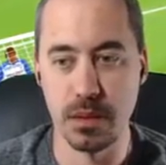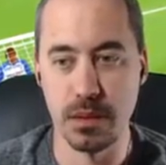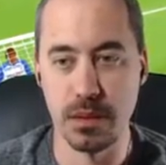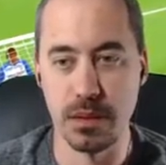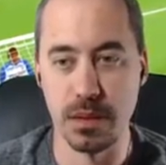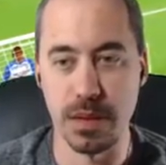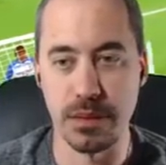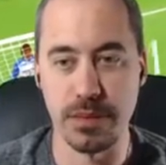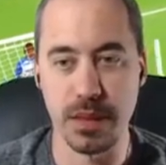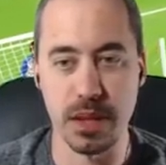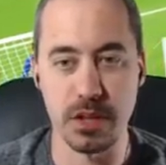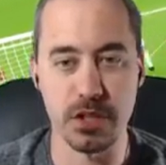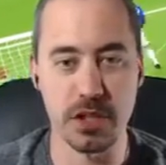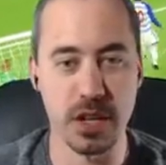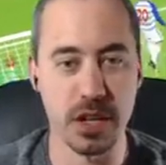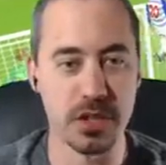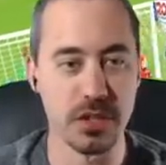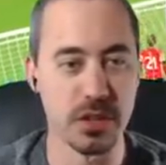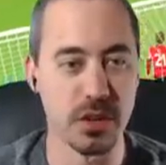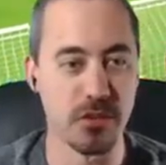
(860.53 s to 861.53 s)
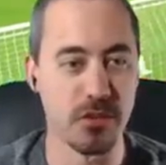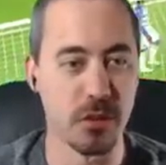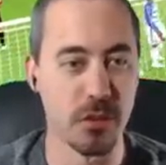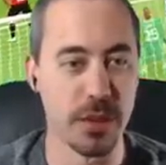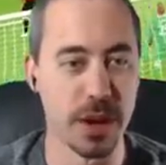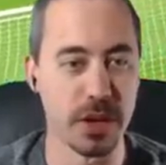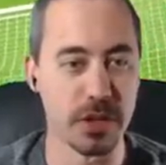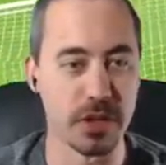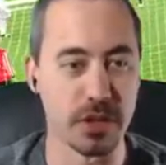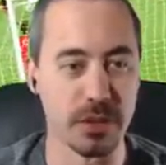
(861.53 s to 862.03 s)
They've not changed their
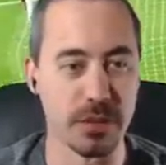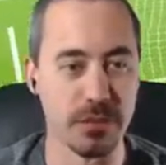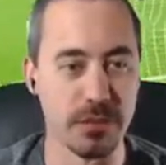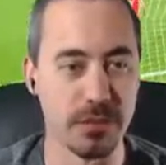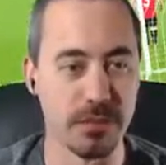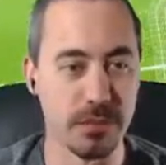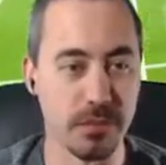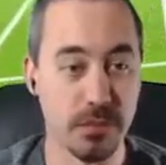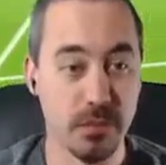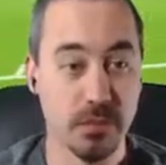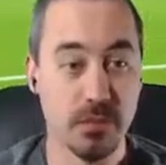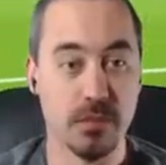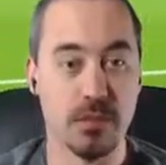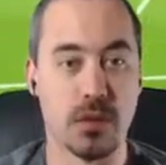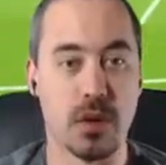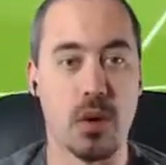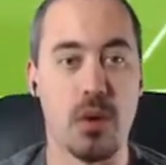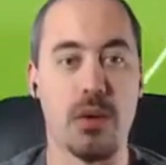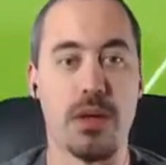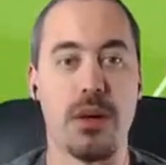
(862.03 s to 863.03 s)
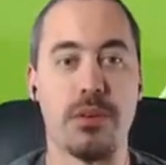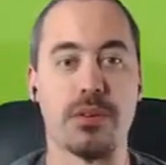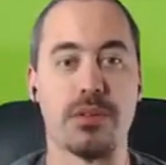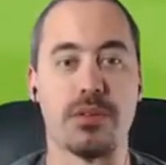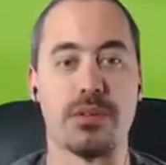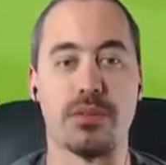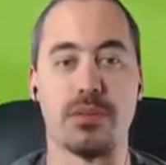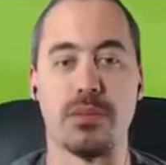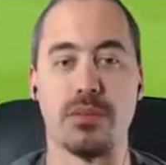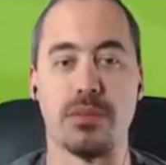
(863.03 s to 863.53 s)
formation. Oh, that
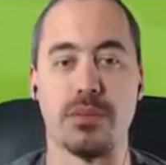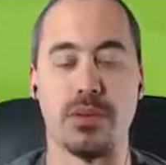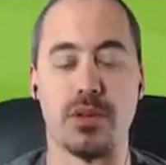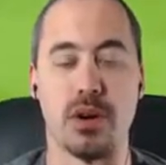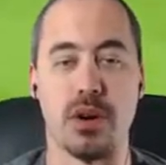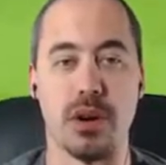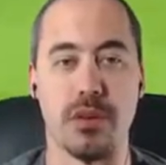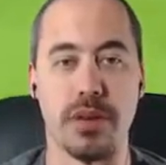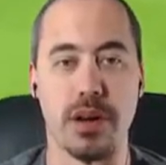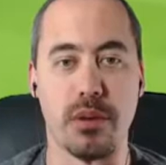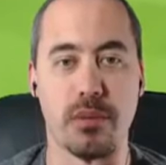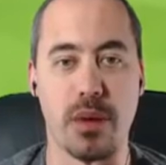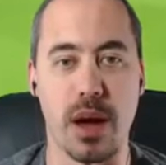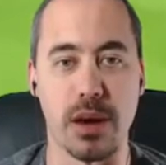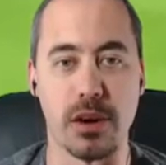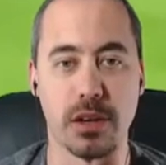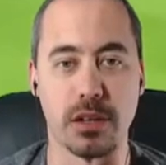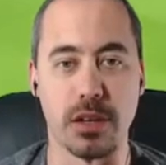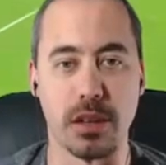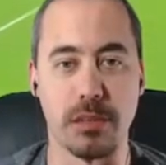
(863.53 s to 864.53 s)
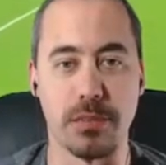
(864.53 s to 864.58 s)
was nervy. Right onto the